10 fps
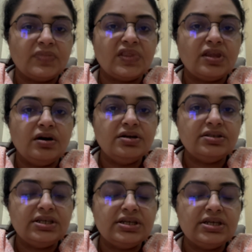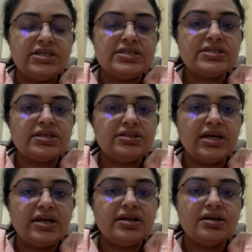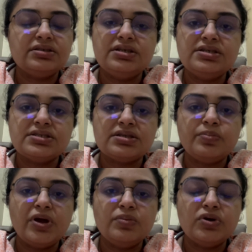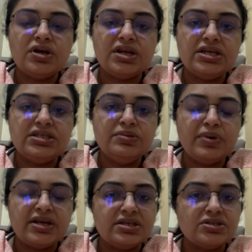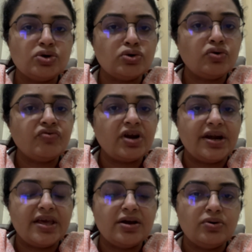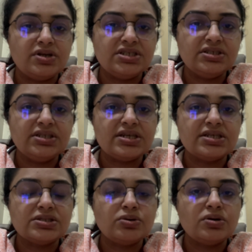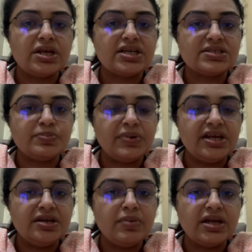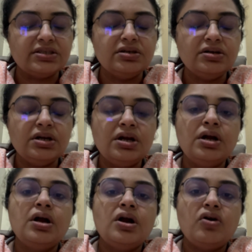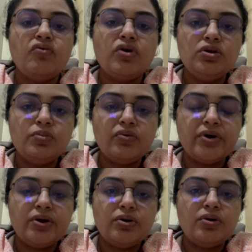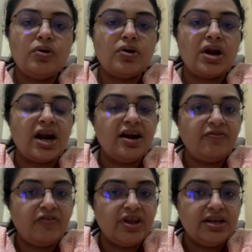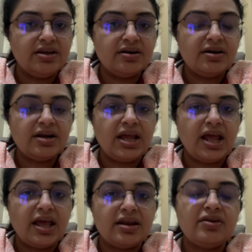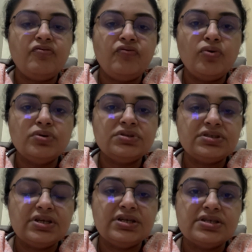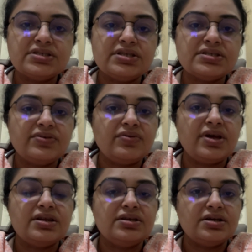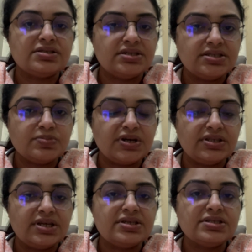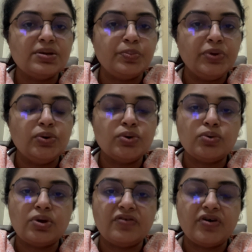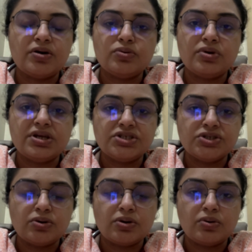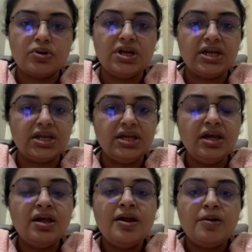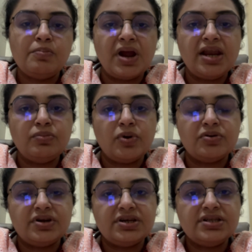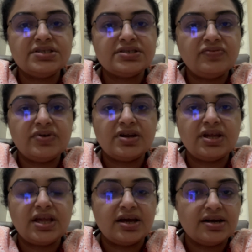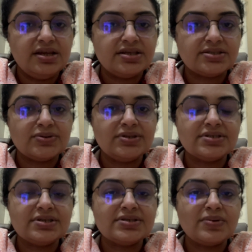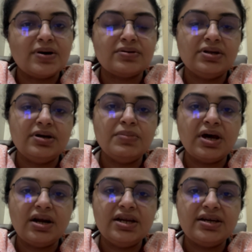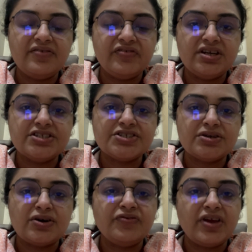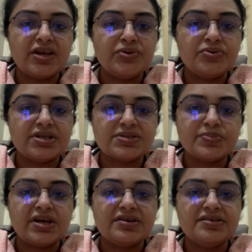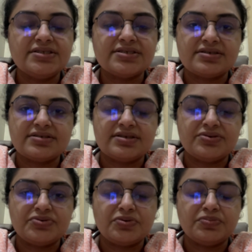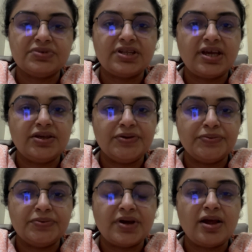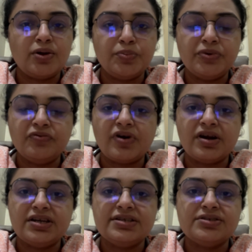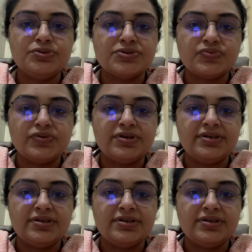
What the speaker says: third thing is that this pulmonary edema, it is not of cardiac origin, that is not explained by the volume overload or heart failure. And fourth thing is the severity assessment, that is the PaO2 FiO2 ratio, accordingly mild, moderate and severe ARDS. So this is about the Berlin definition of acute respiratory distress syndrome. Thank you. I hope you find it useful.